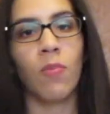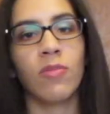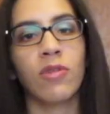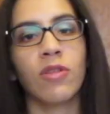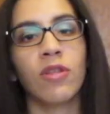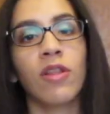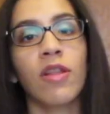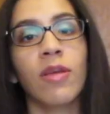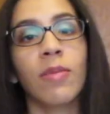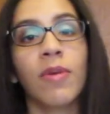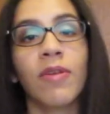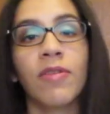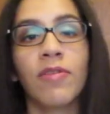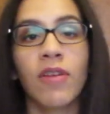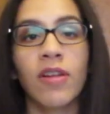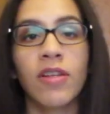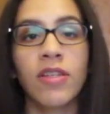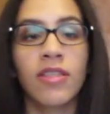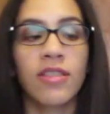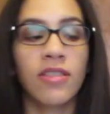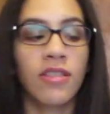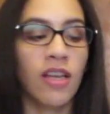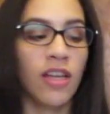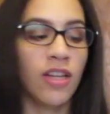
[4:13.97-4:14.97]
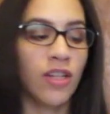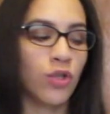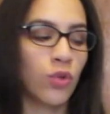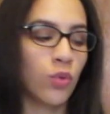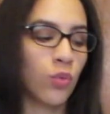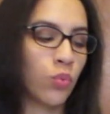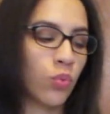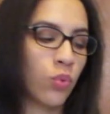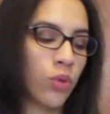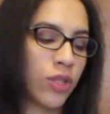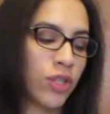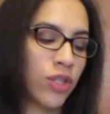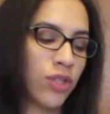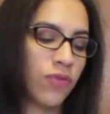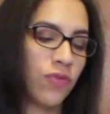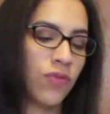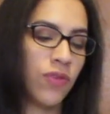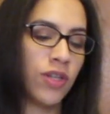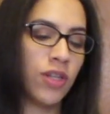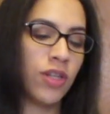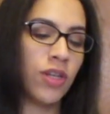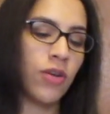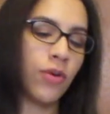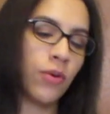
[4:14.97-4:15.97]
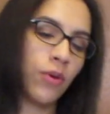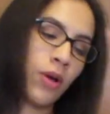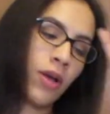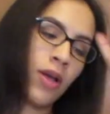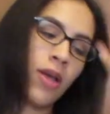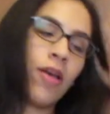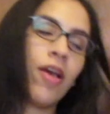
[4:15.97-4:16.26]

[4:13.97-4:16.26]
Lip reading: so that my friend decides which video